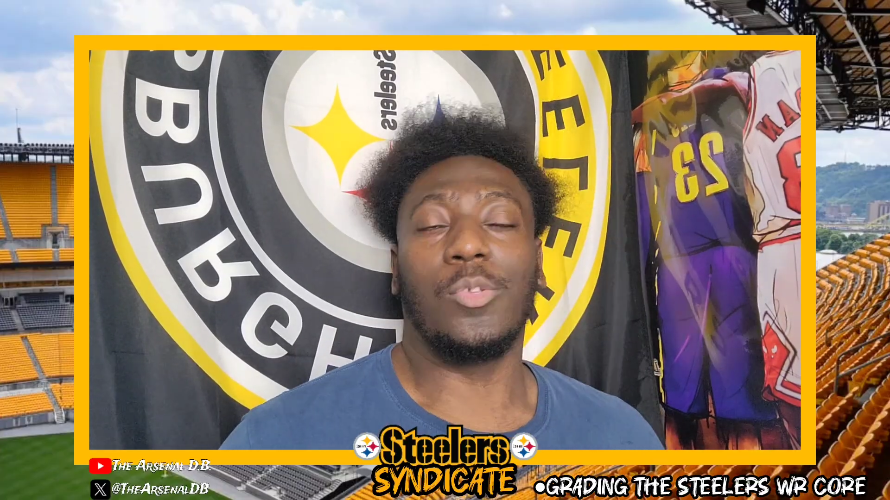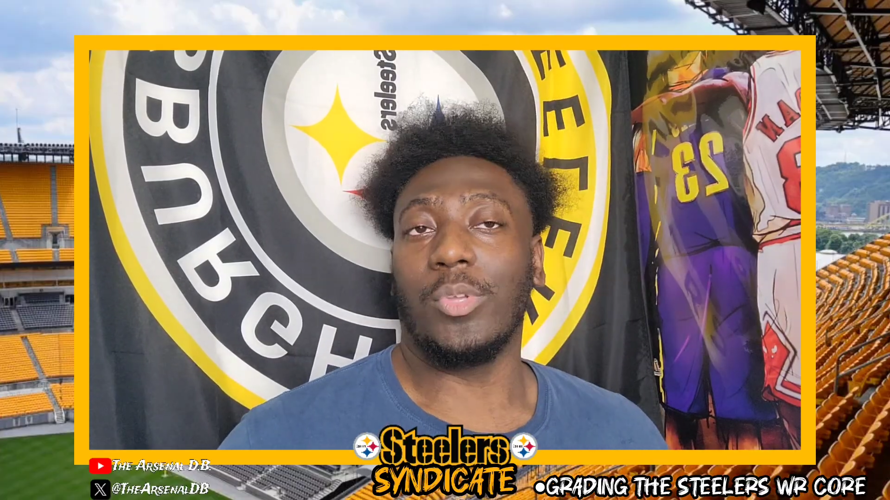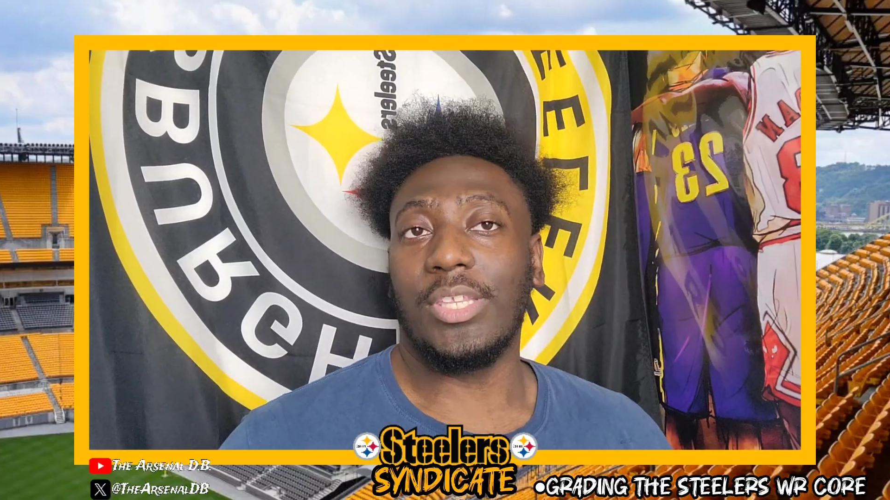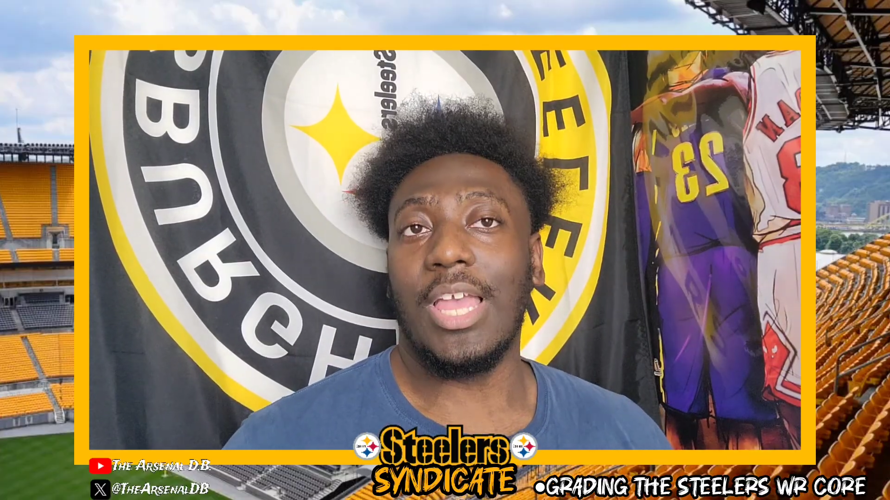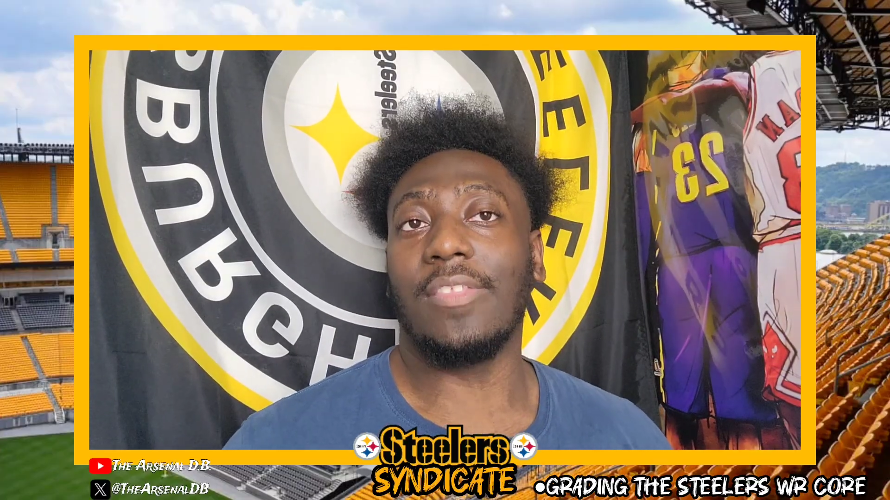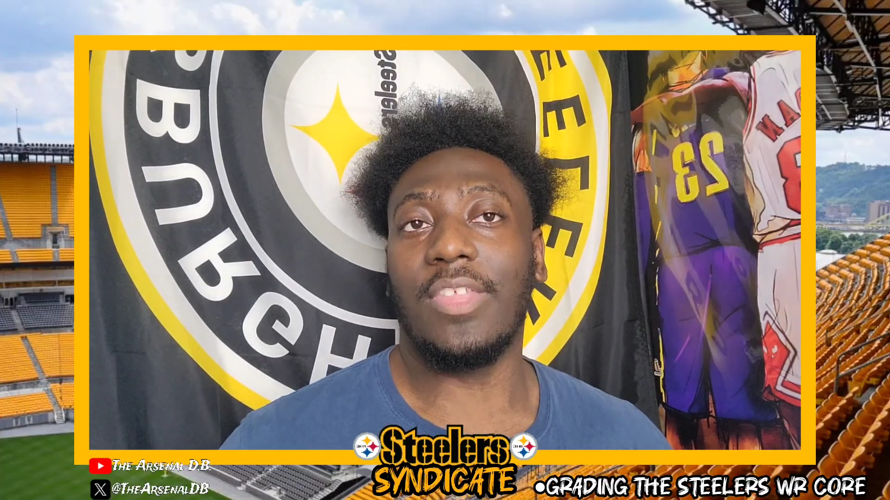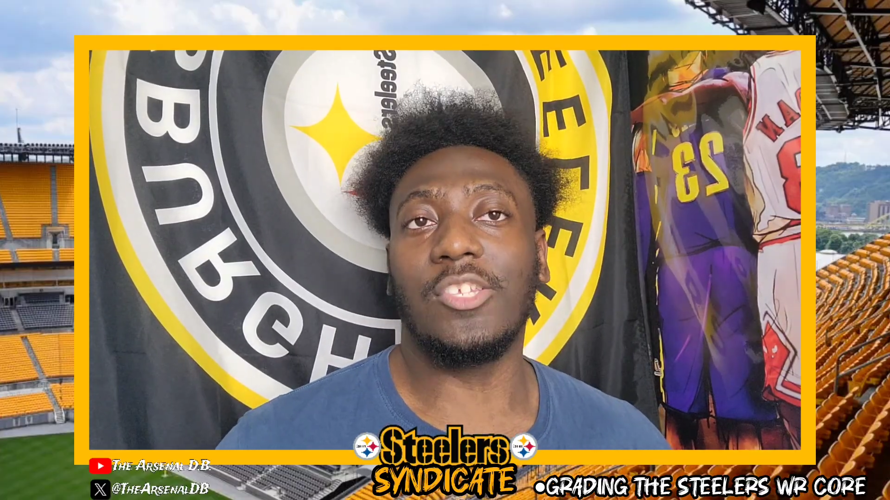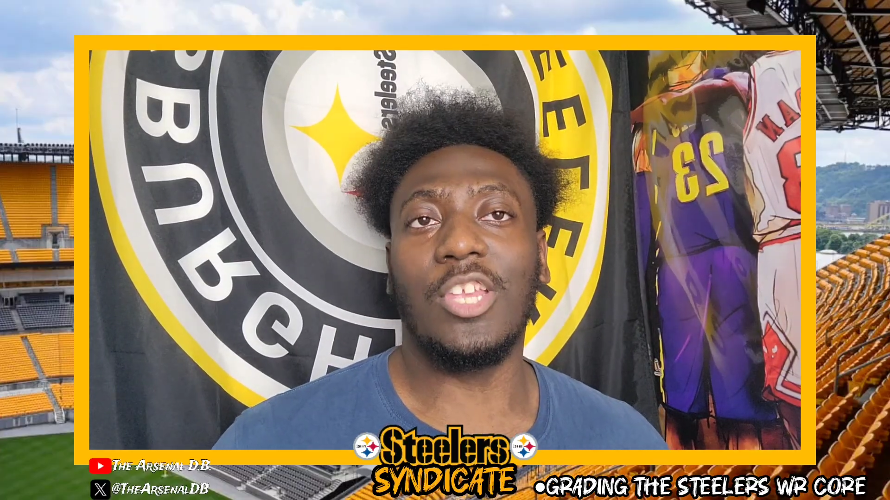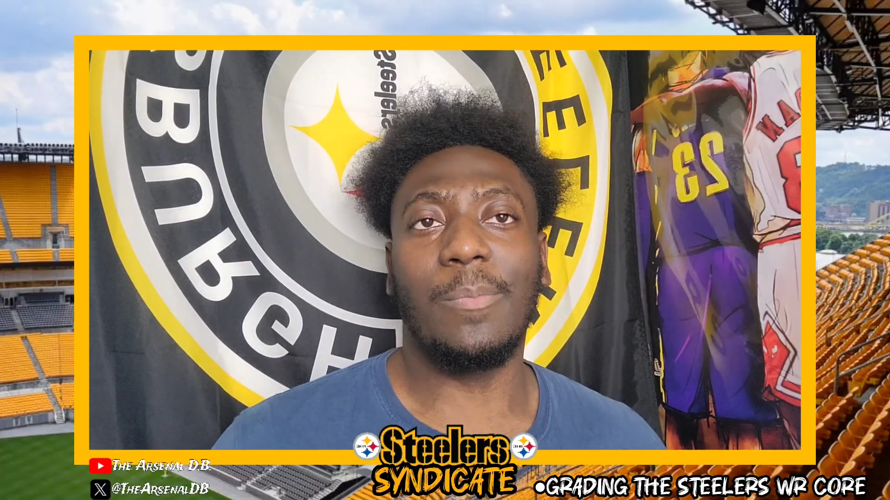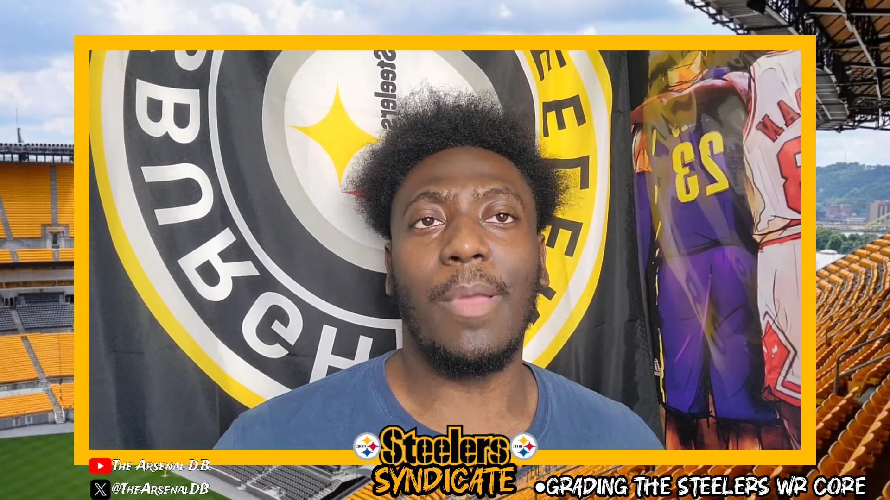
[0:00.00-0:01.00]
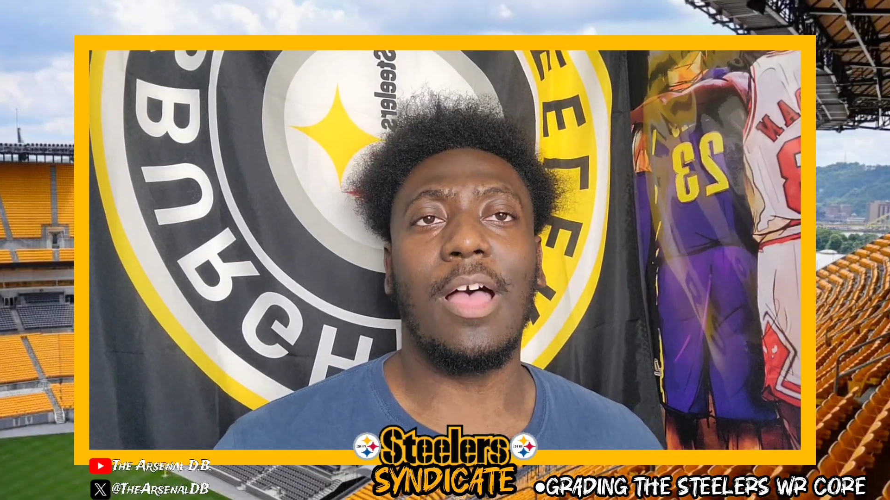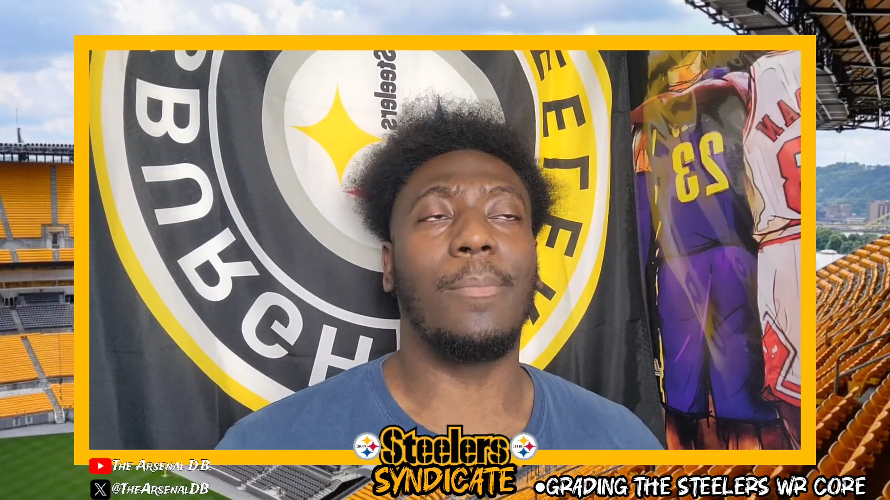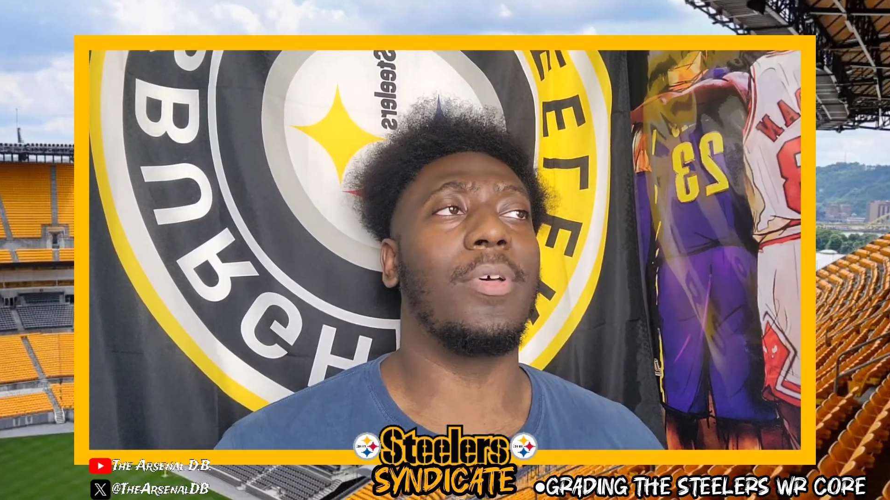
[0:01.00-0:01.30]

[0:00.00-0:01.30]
So we'll see how things shape out.